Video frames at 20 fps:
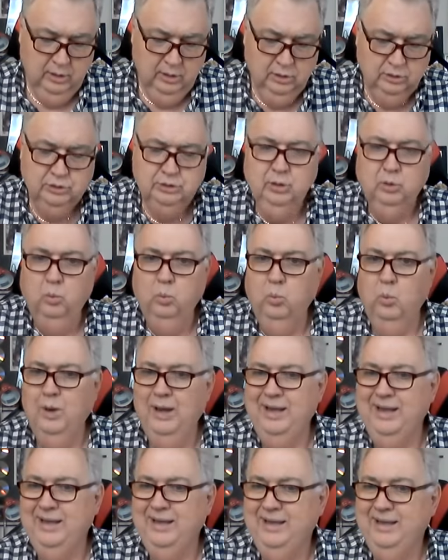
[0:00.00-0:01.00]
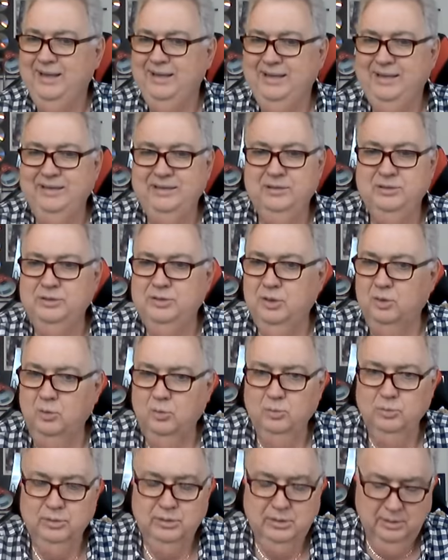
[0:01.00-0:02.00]
So why
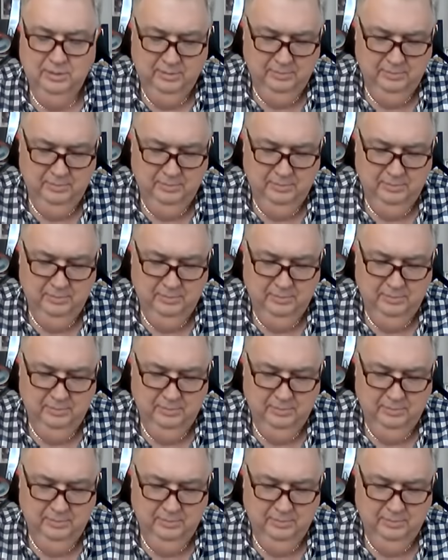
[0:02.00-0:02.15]
don't